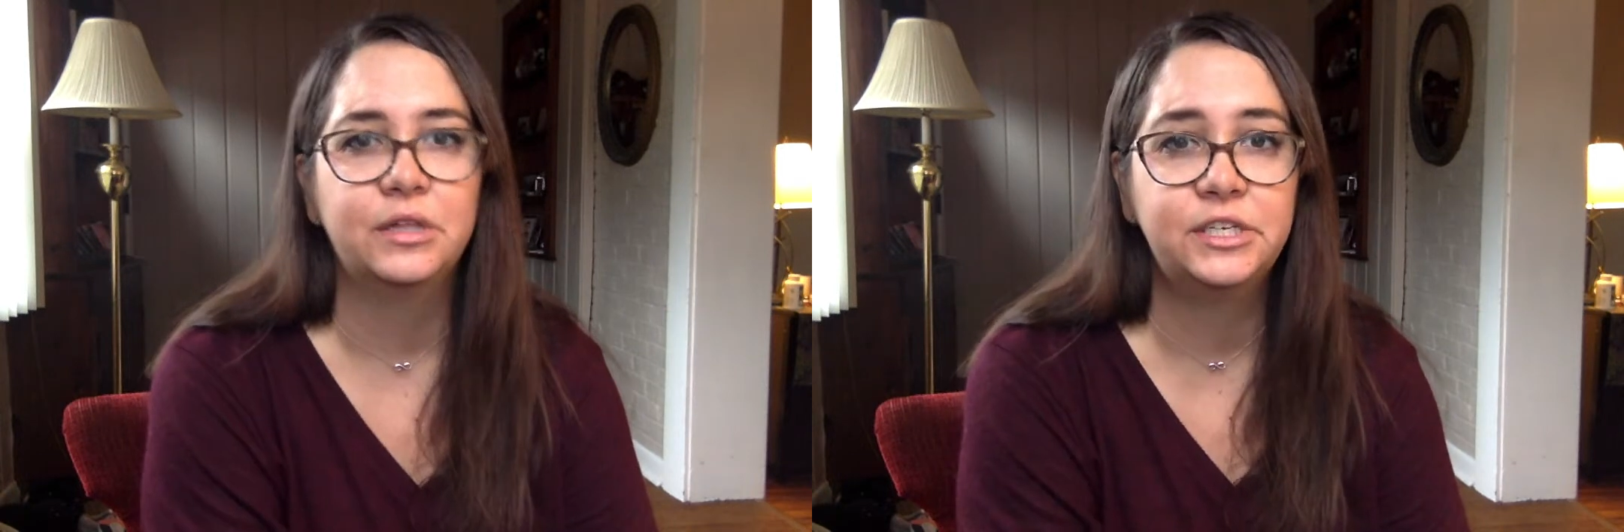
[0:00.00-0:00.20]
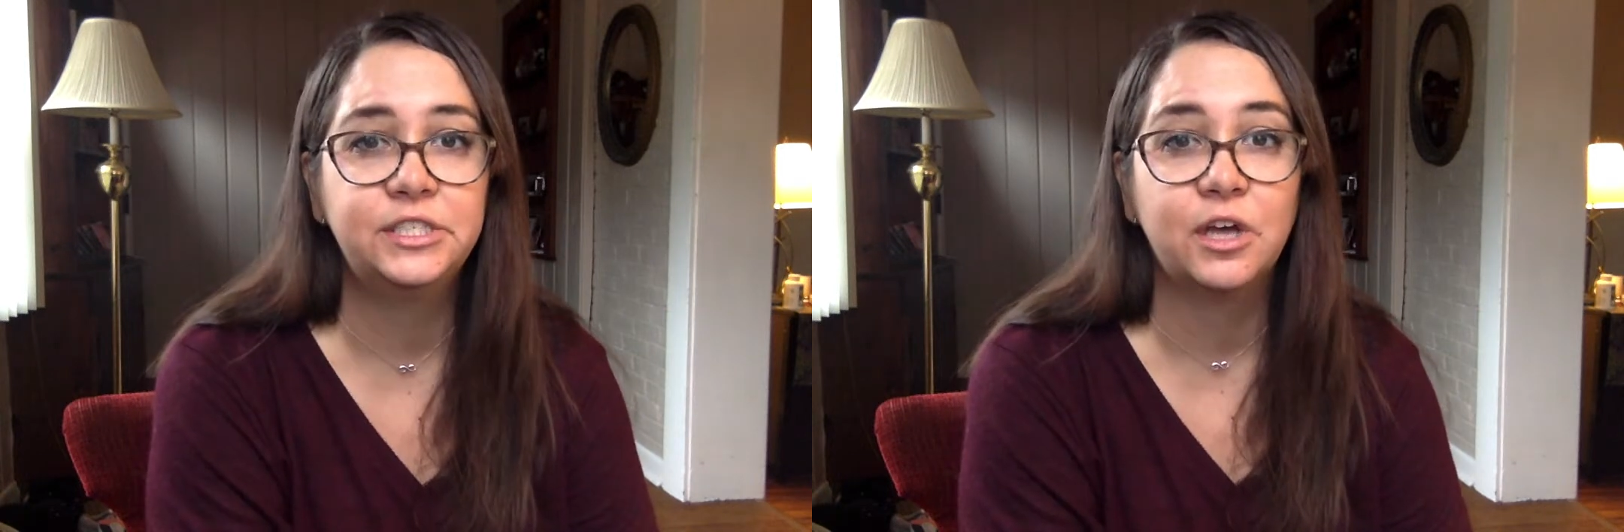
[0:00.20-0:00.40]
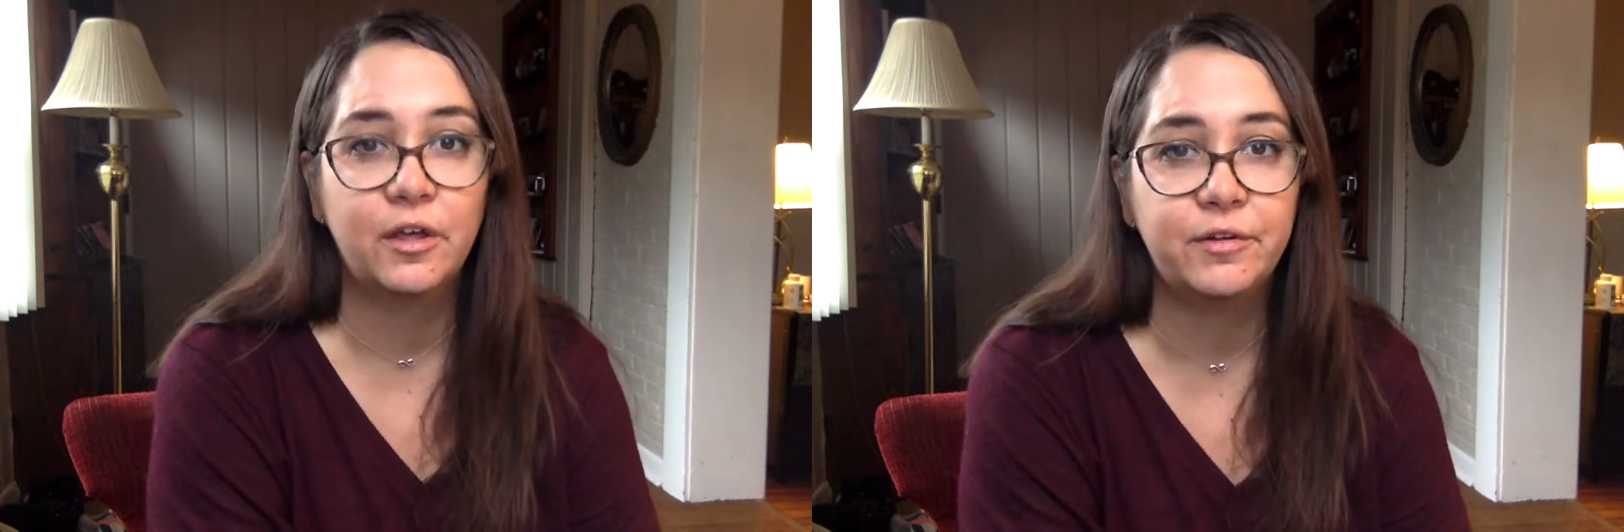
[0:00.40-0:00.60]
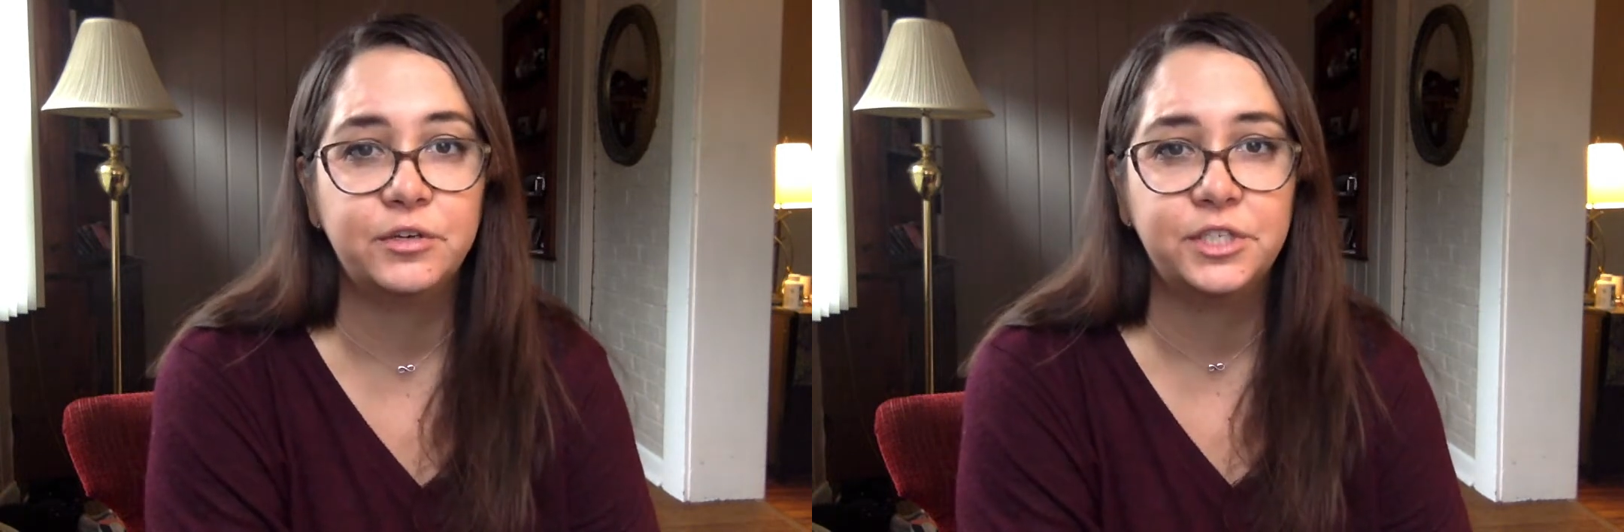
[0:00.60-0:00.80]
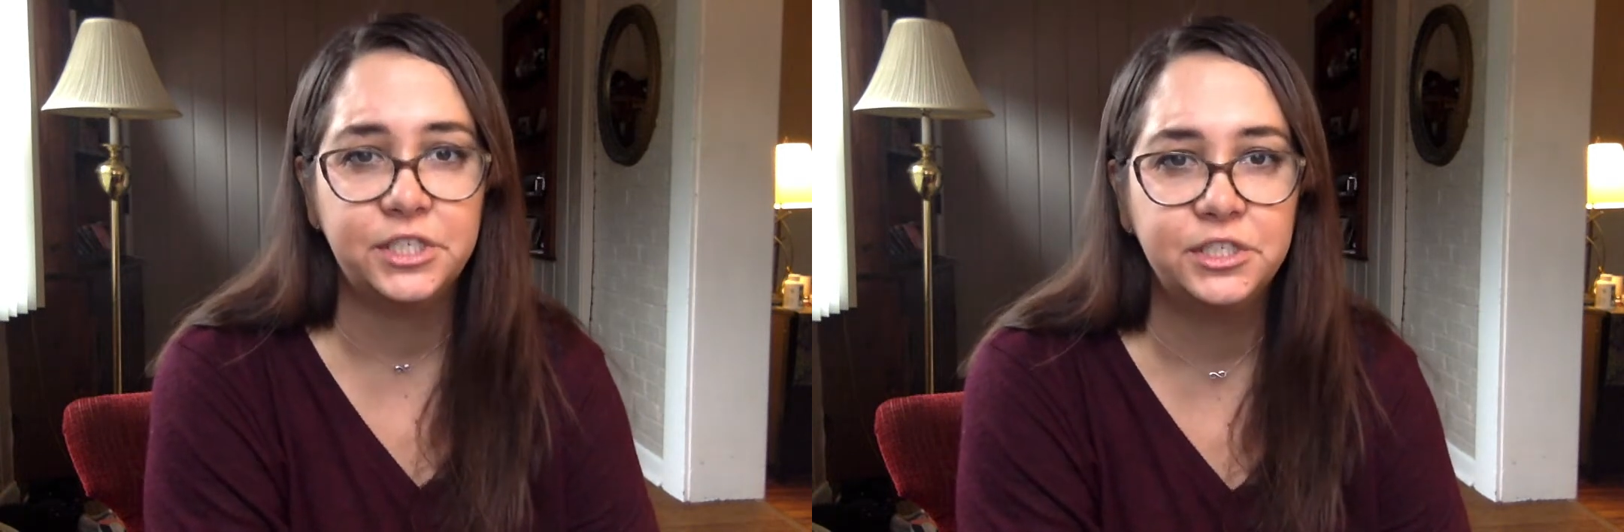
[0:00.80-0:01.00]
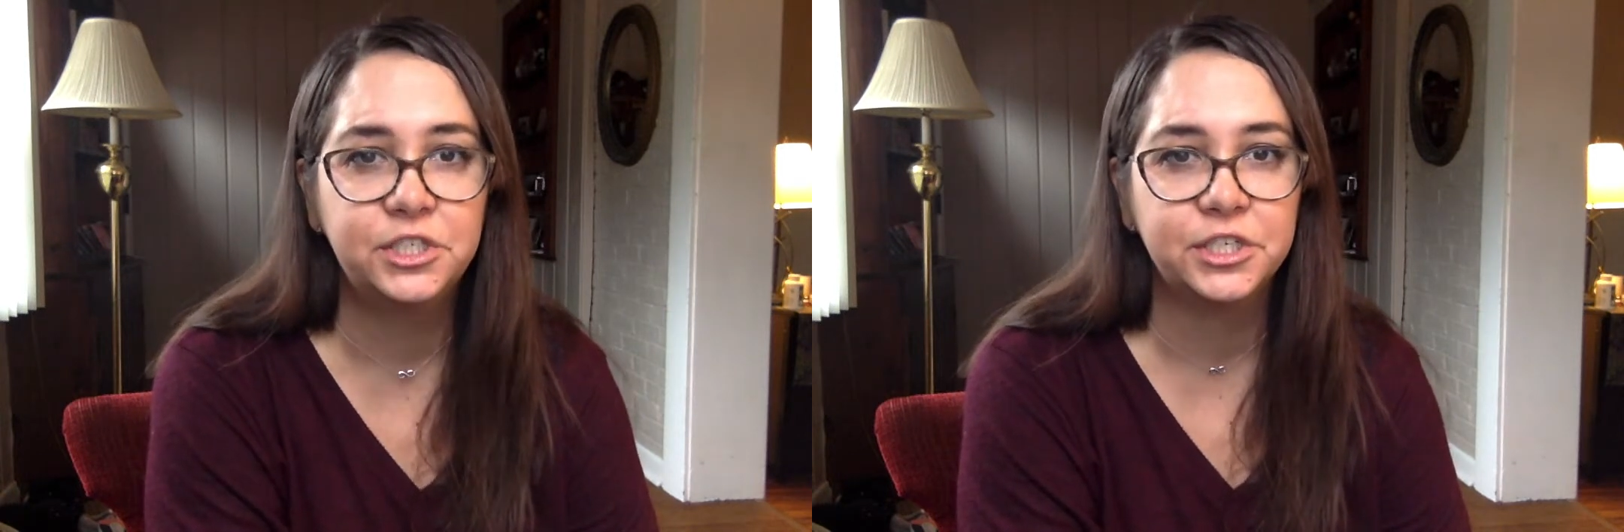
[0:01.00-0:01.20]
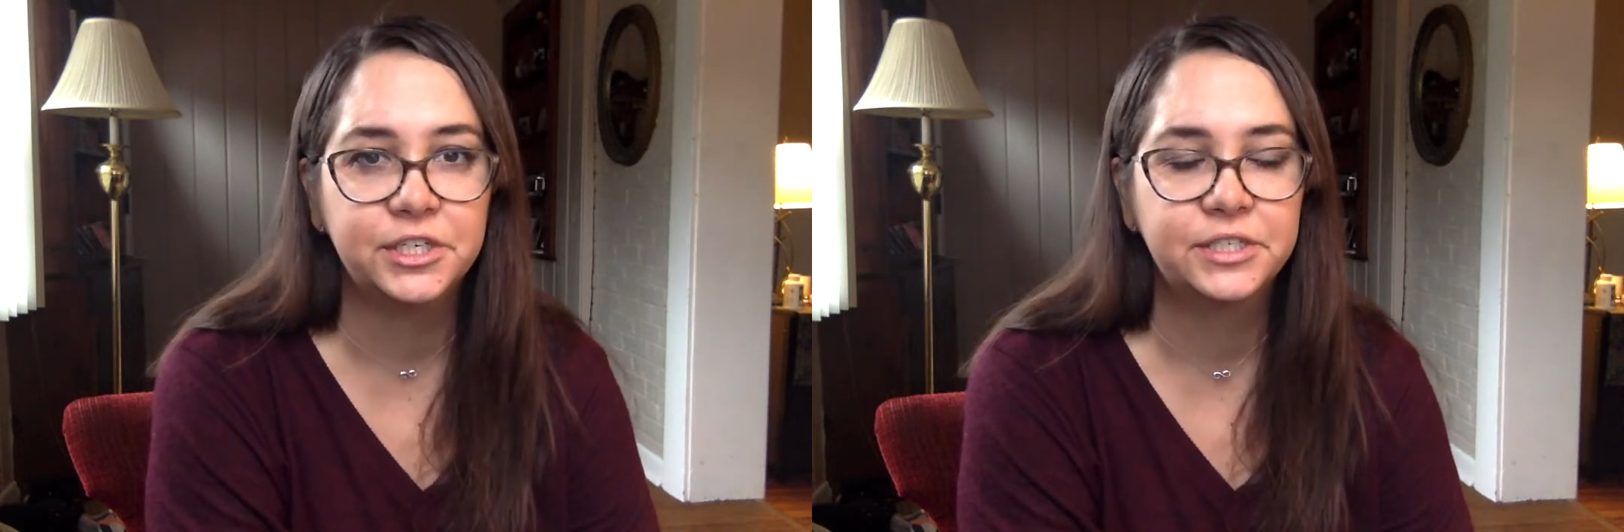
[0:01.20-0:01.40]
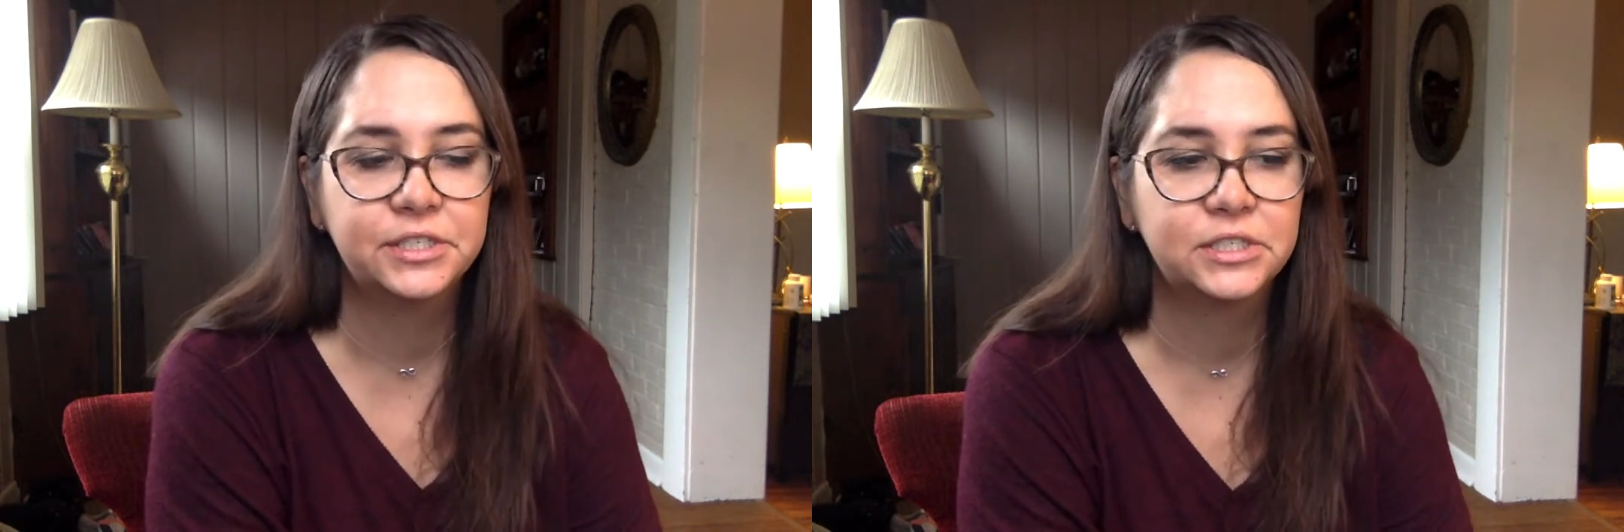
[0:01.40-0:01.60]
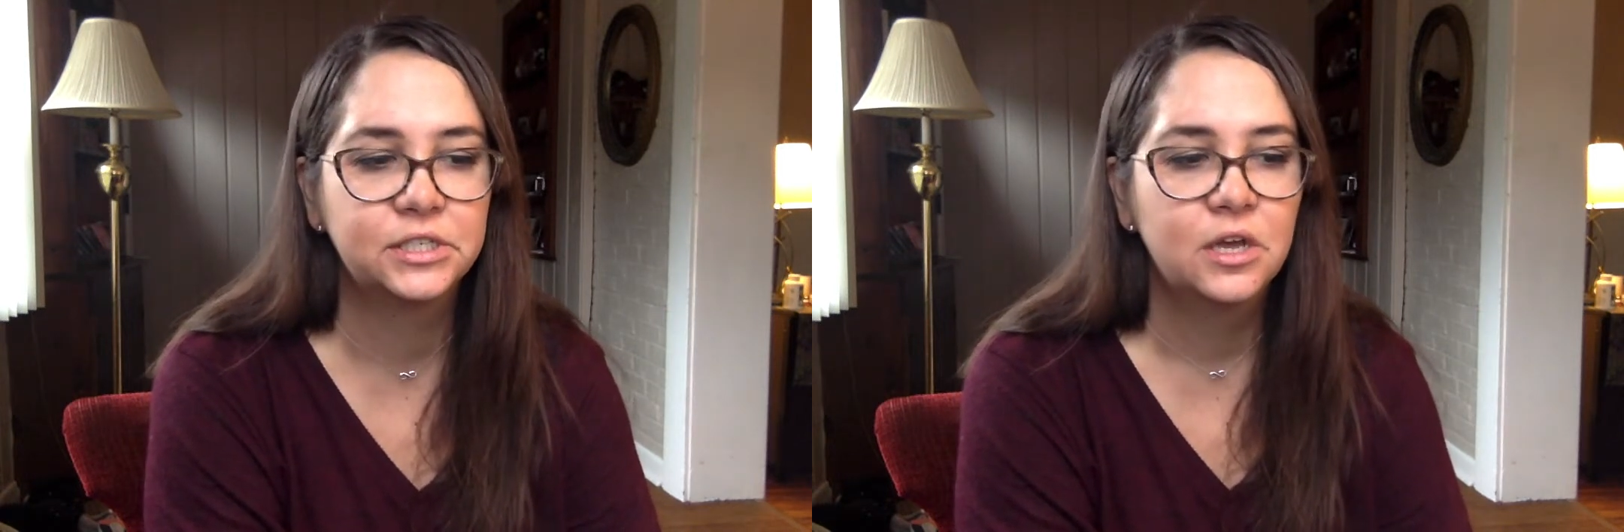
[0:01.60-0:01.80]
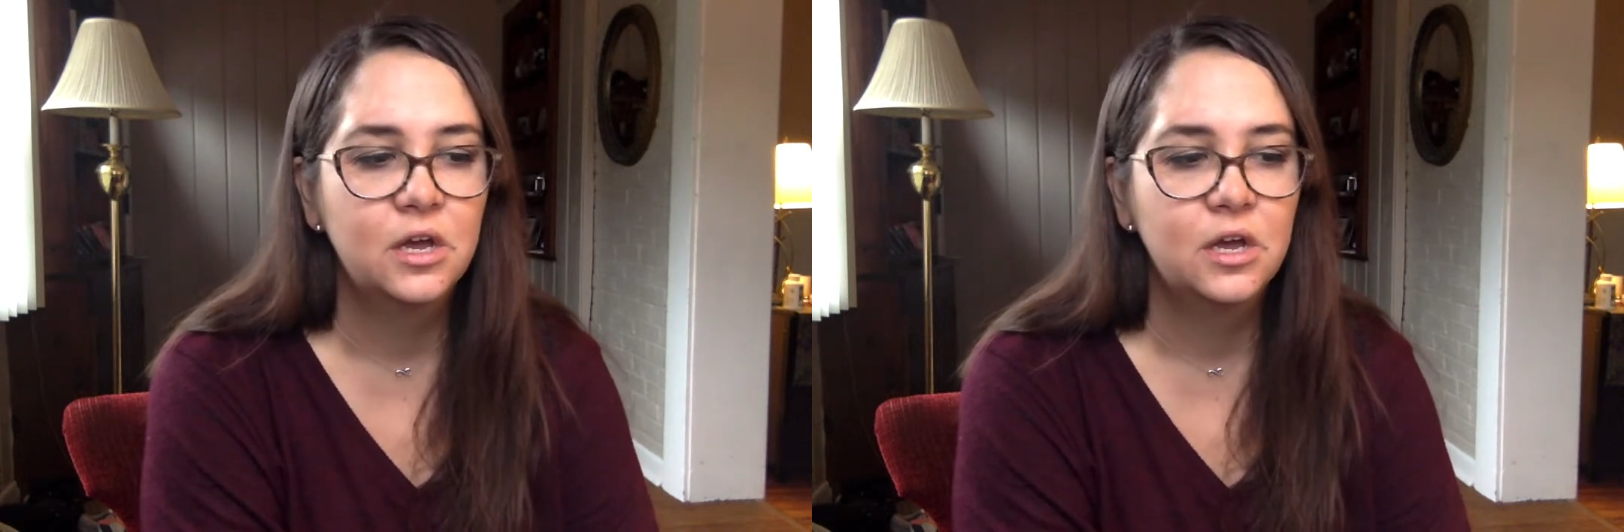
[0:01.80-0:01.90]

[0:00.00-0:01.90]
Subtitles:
these other teachings.